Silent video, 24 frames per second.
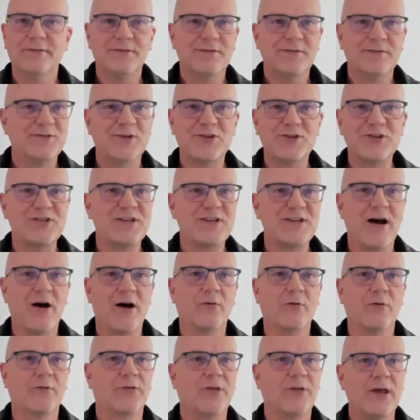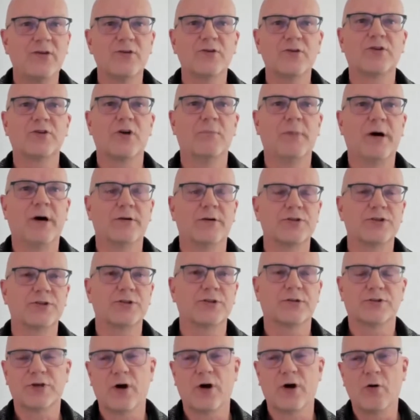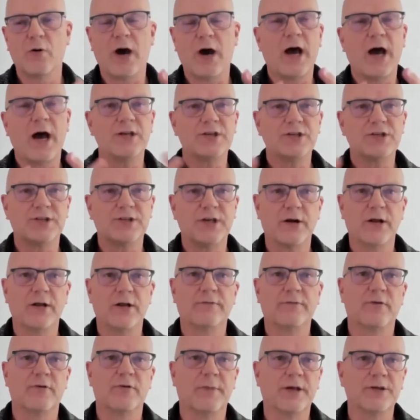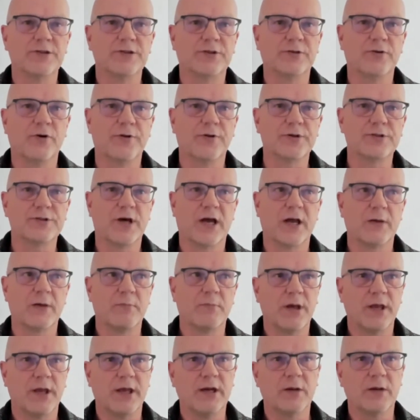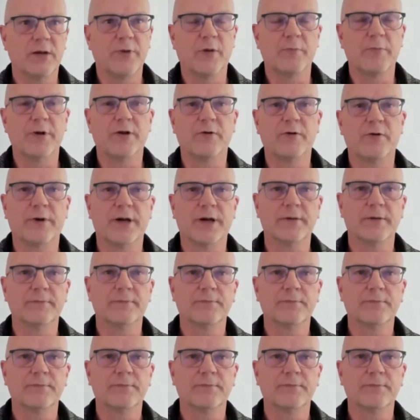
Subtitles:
just now. Thank you so much. So I share information all the time in a public way.